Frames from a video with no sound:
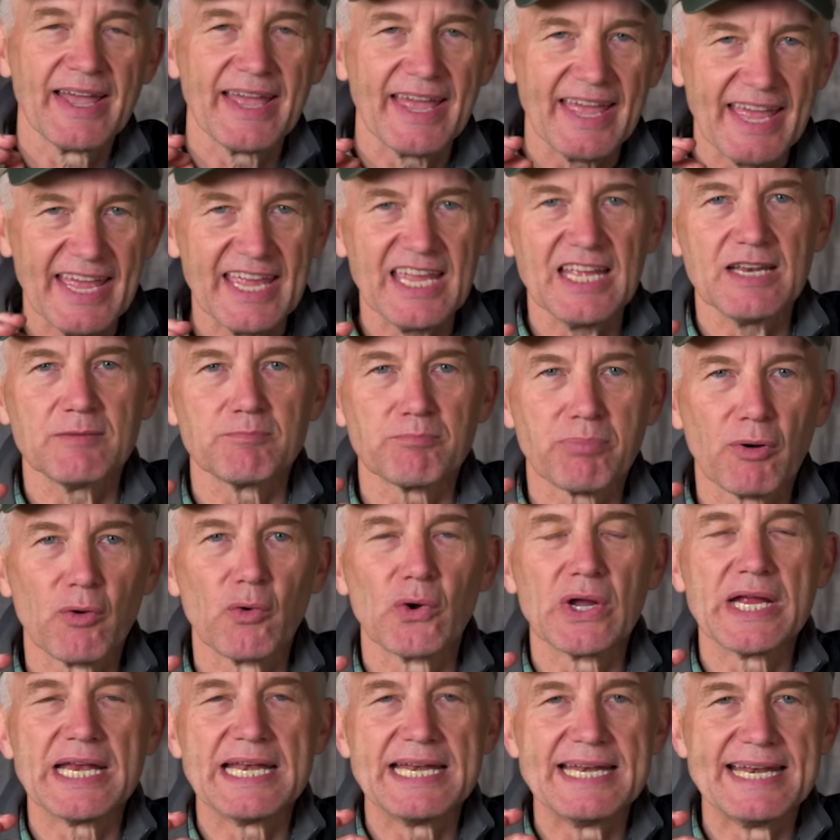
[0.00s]

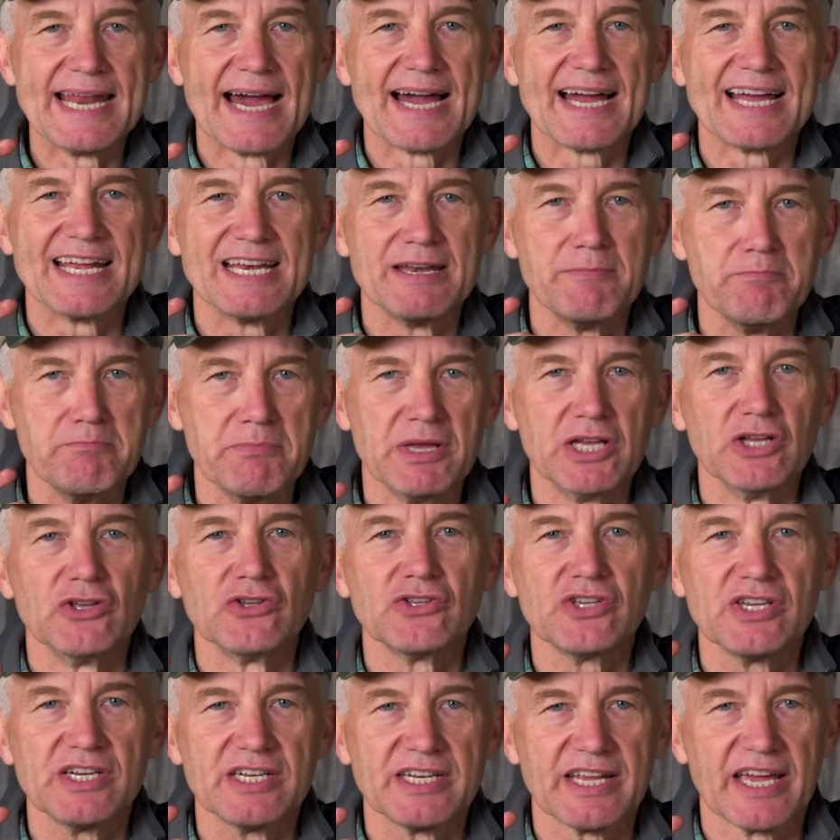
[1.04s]
8.9
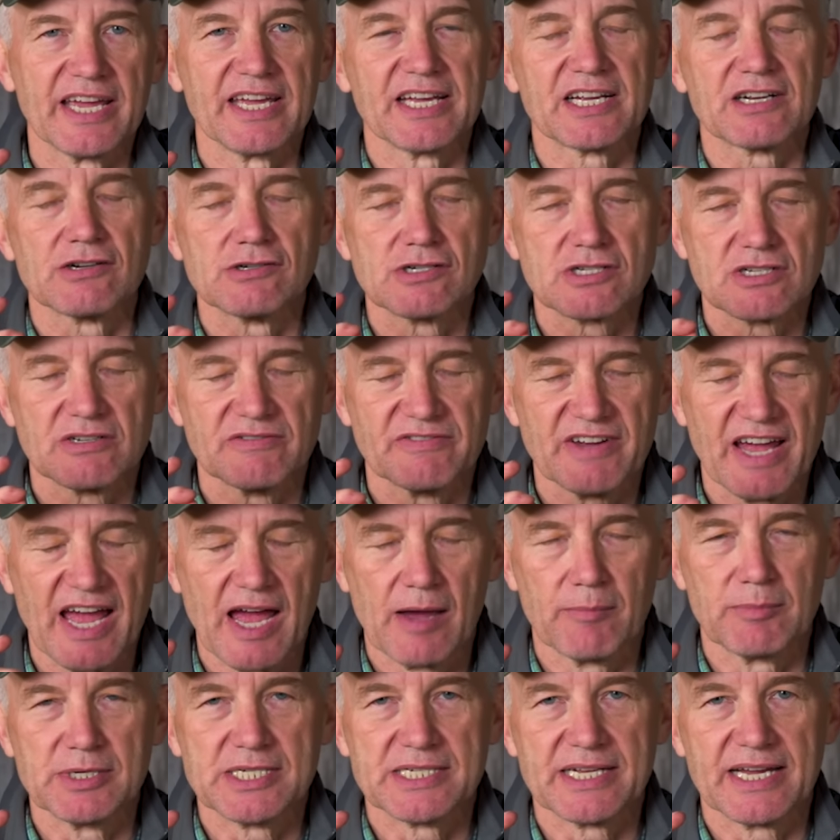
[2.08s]
million acres of
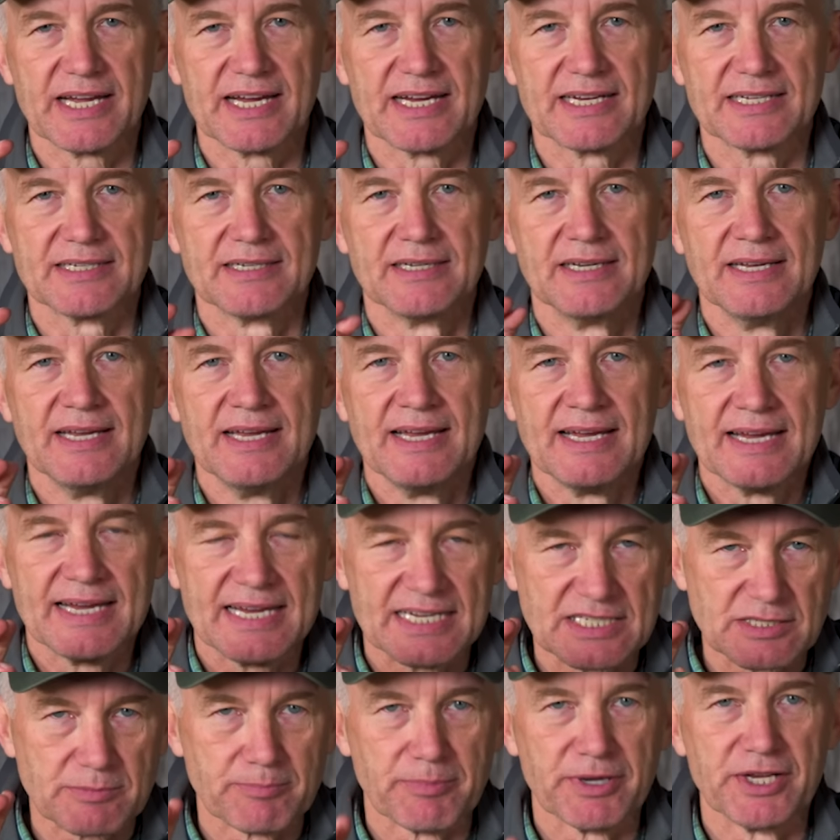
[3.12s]
habitat
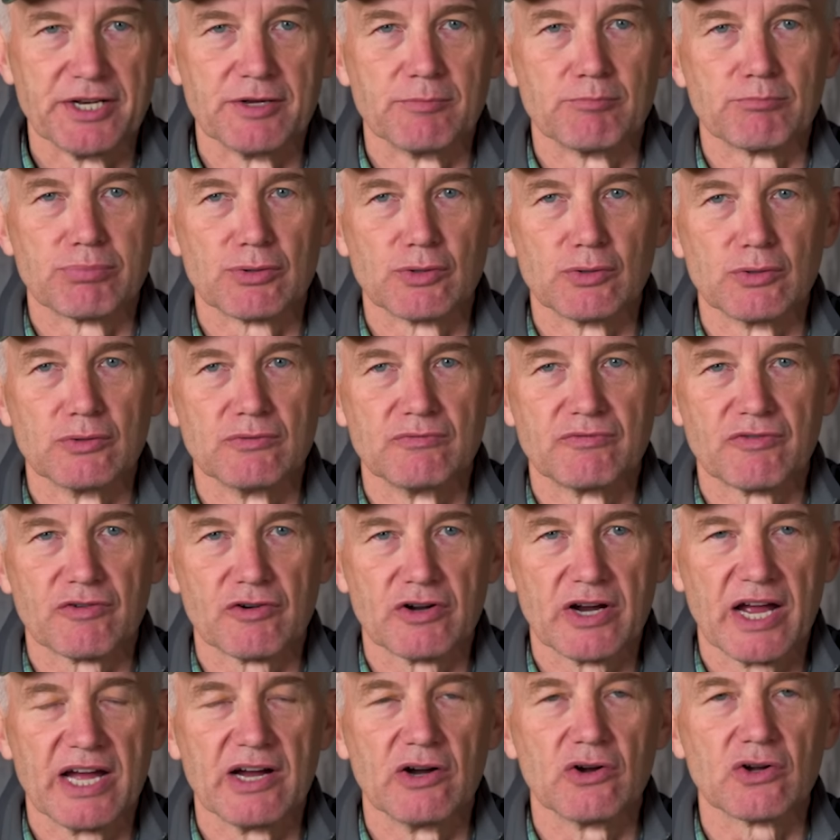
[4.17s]
has been improved
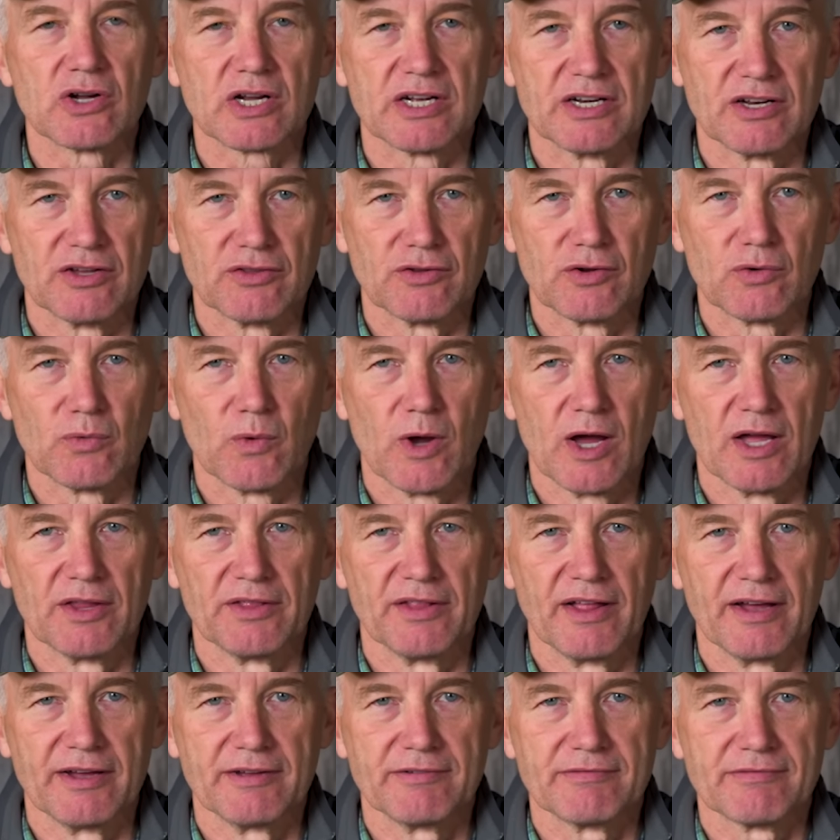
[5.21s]
for elk and other
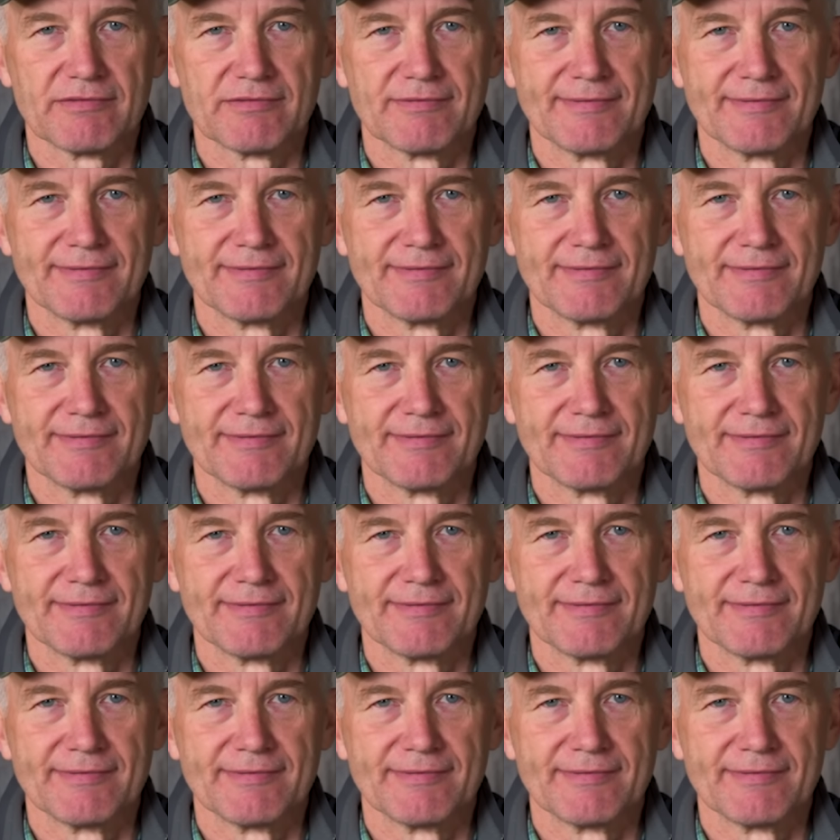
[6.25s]
wildlife.